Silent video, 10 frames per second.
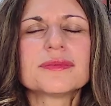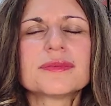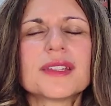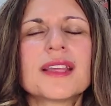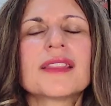
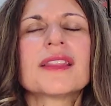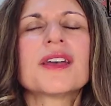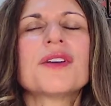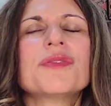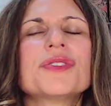and
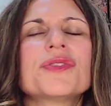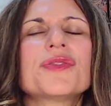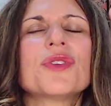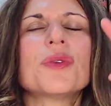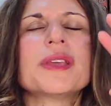love is
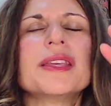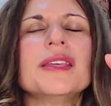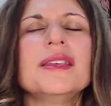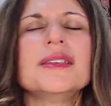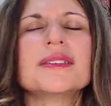flowing
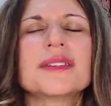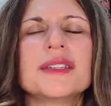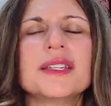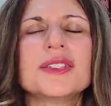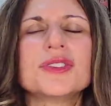
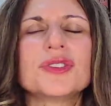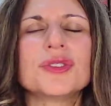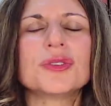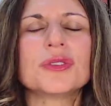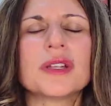easily into
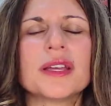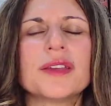your life.